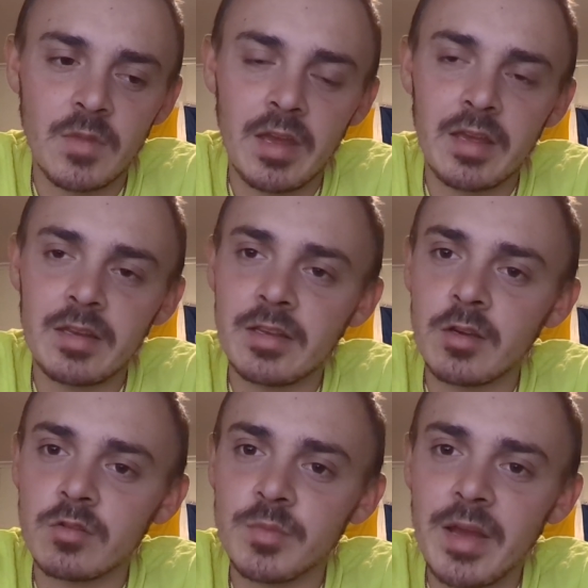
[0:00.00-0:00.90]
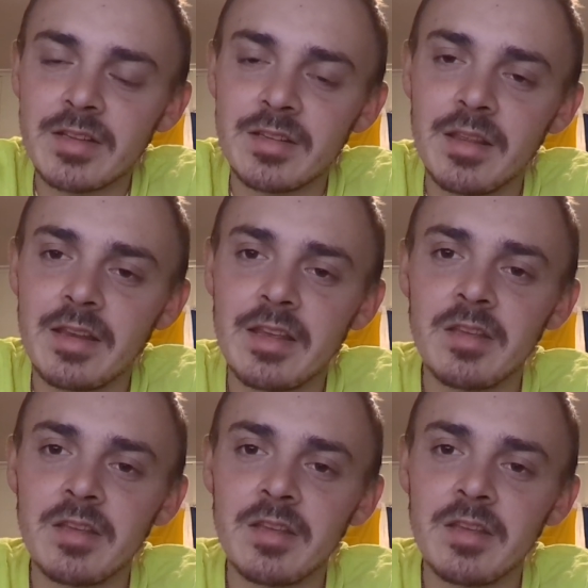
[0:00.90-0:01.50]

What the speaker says: And it goes back to that